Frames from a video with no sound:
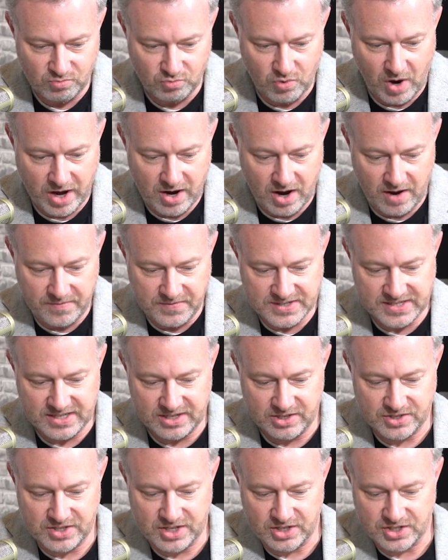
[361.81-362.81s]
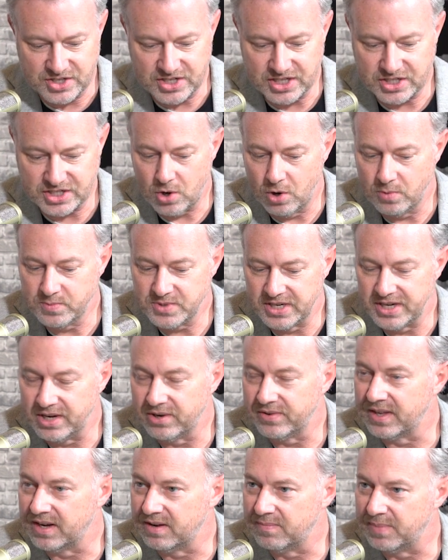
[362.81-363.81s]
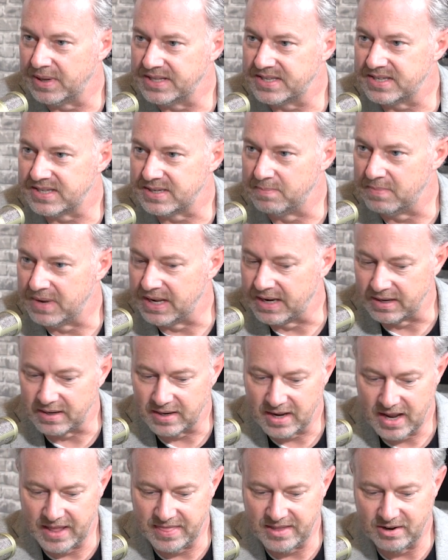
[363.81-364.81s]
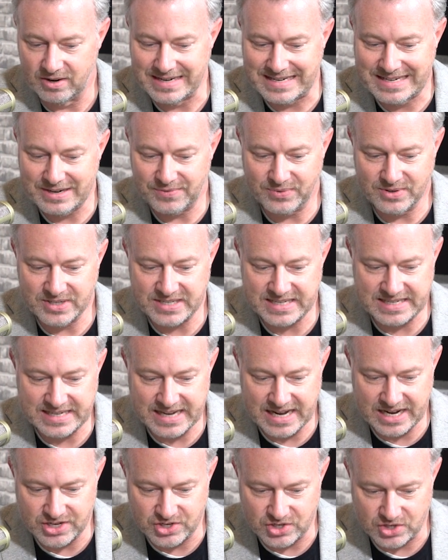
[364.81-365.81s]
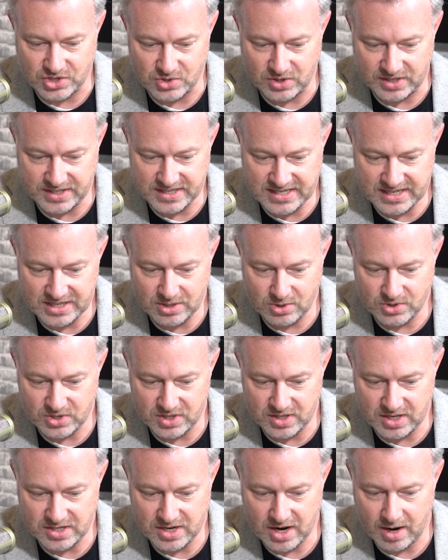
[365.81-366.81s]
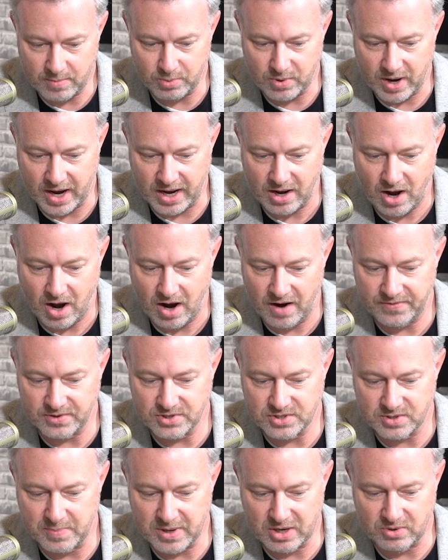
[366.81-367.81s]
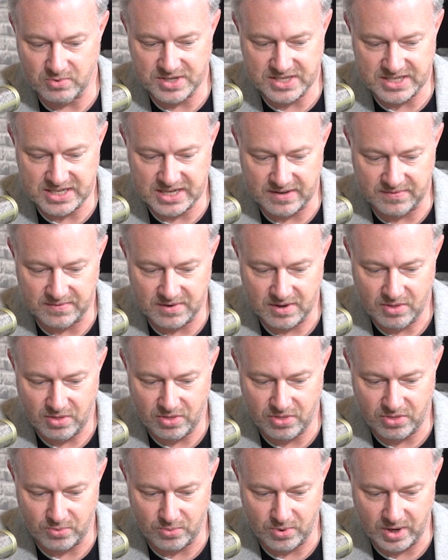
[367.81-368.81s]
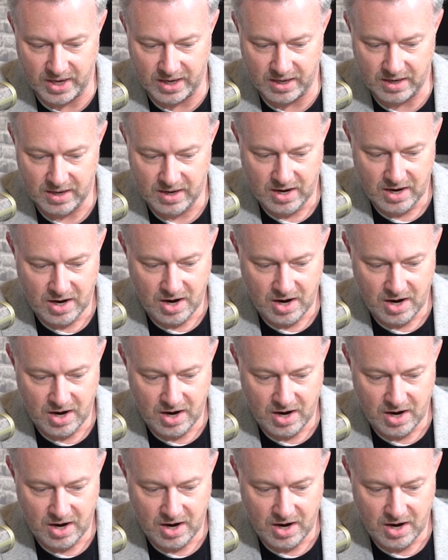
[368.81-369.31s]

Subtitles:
right off, is there's homes in here that have been submitted, and they're in different stages. You can see those in the top right. Offers have been received, 3.